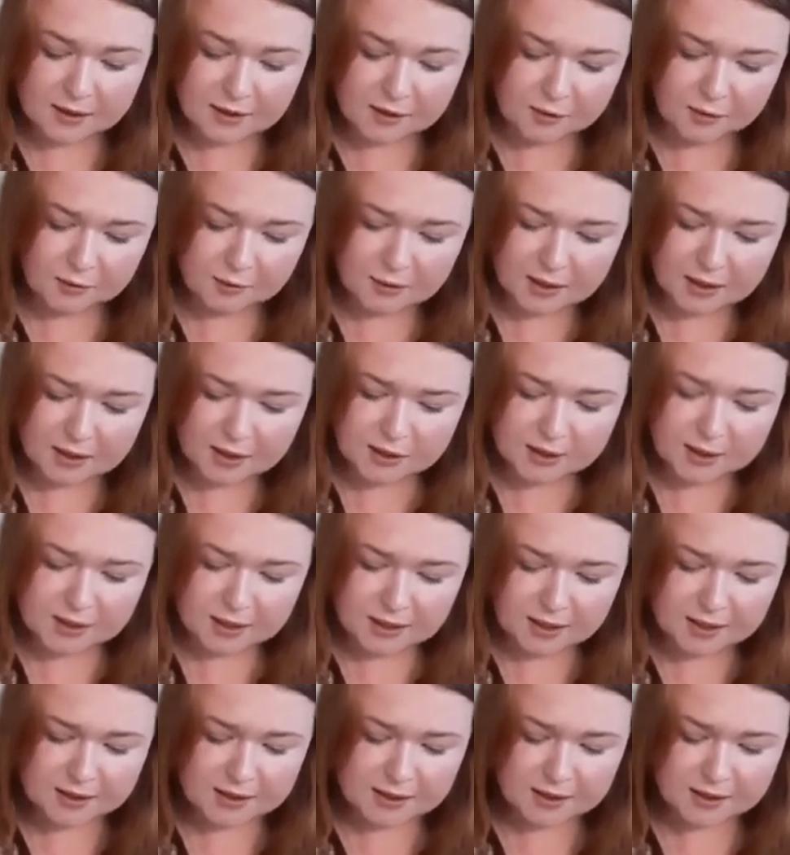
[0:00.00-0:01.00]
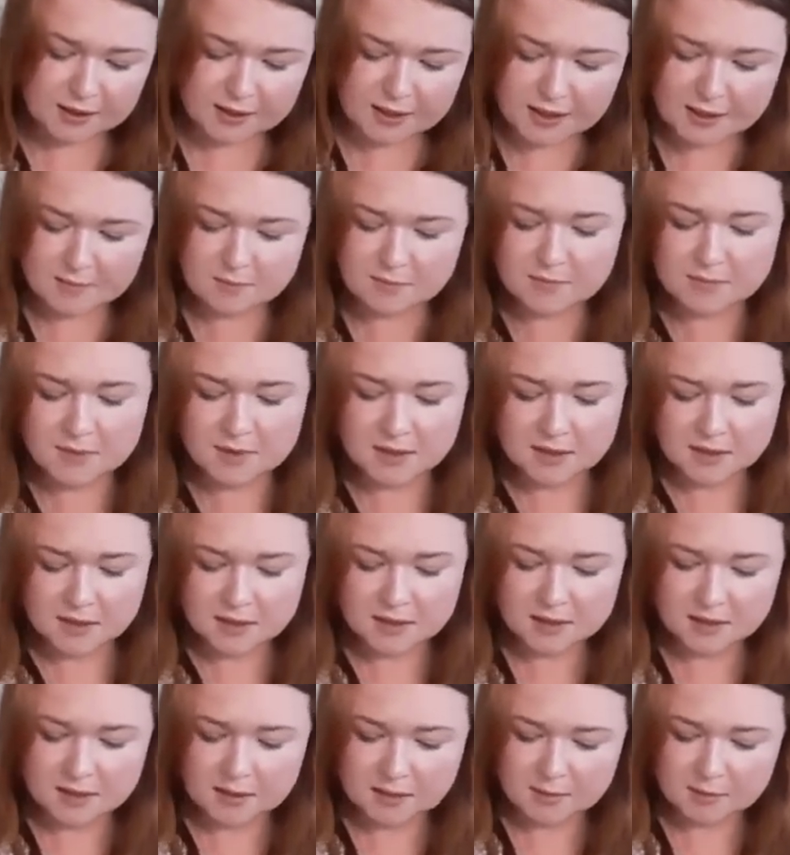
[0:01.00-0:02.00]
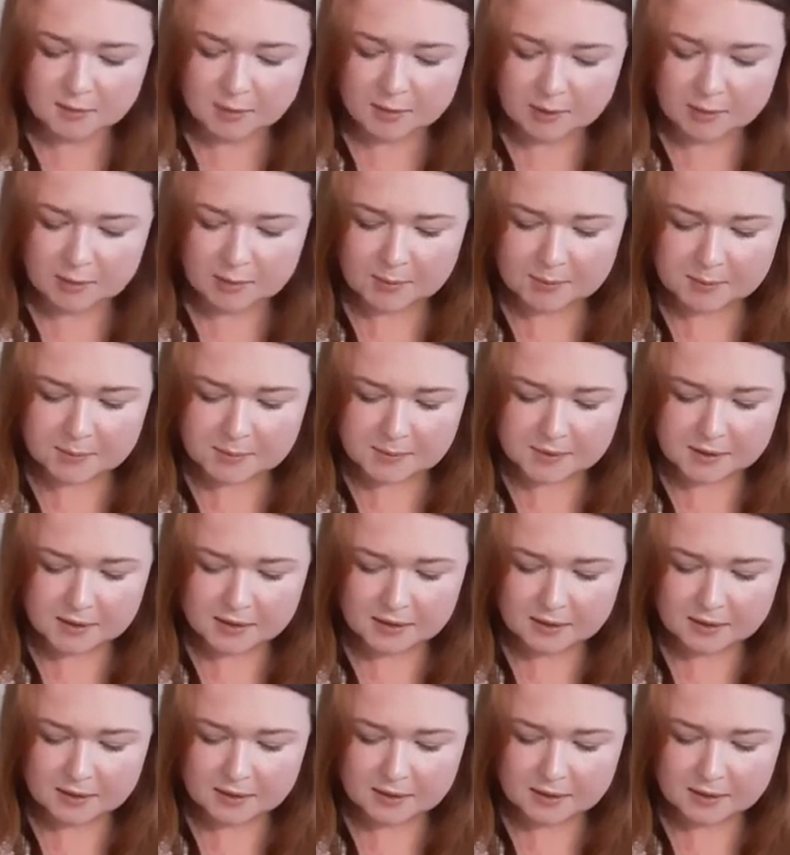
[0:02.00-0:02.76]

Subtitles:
who actually has the same problems.